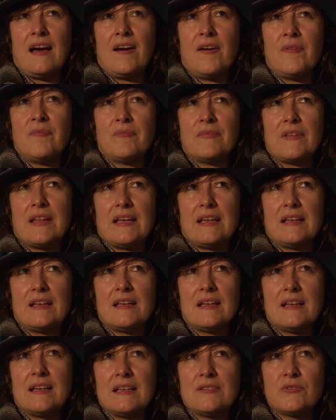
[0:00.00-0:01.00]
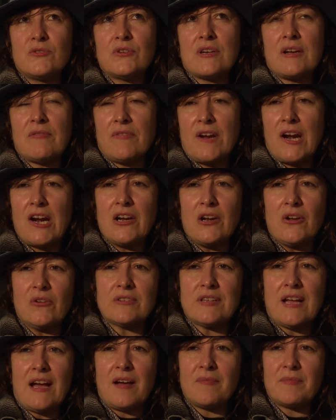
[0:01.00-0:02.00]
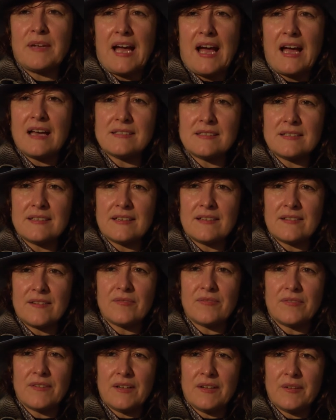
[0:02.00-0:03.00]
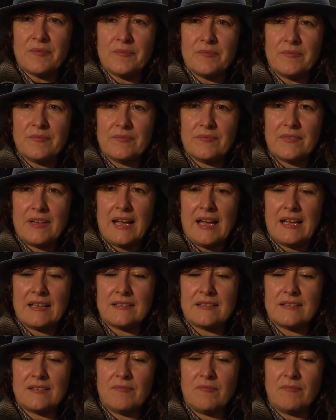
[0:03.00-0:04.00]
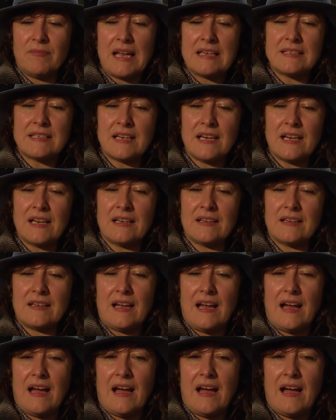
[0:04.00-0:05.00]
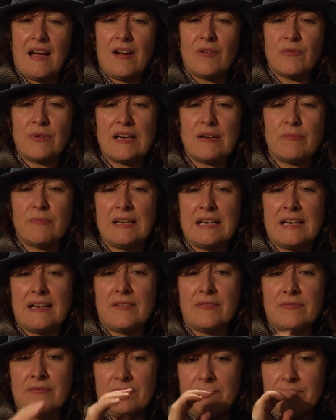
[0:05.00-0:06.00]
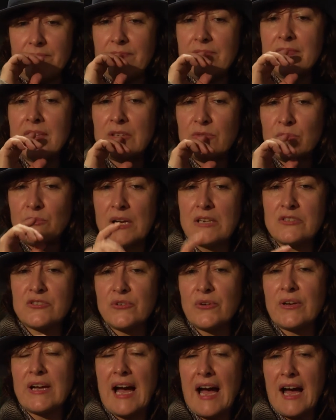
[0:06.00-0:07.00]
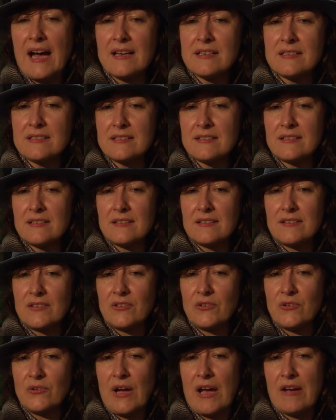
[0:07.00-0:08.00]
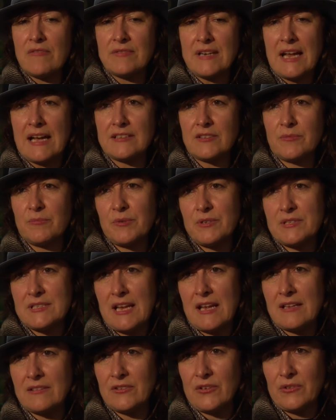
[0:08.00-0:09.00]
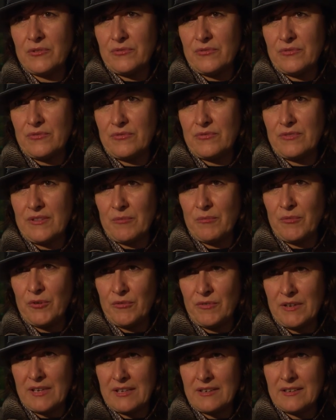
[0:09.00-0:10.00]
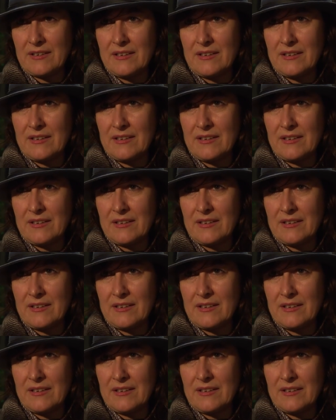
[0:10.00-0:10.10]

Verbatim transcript: Um, it took a very long time casting the film, and basically, I really believe that once you cast, you have 90% of the movie.